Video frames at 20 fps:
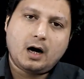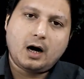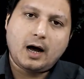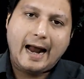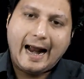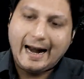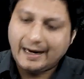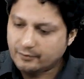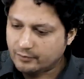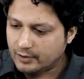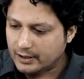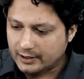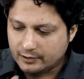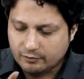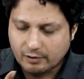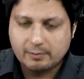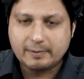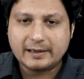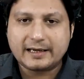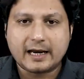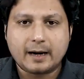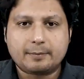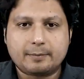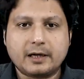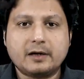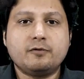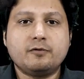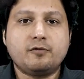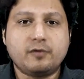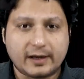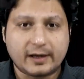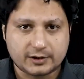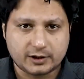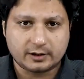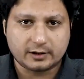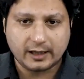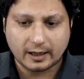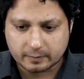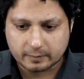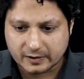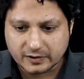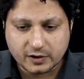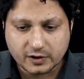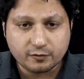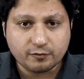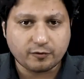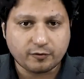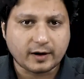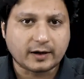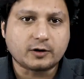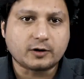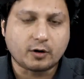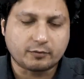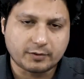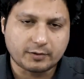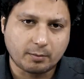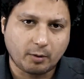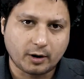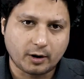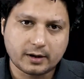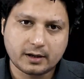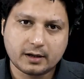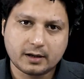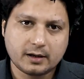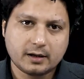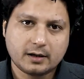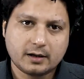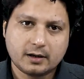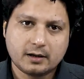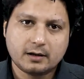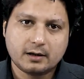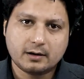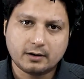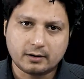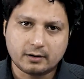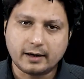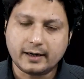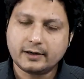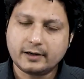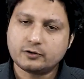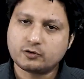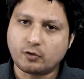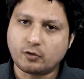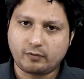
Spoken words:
and it will be kept in flexion. That means in front of the body. All right. So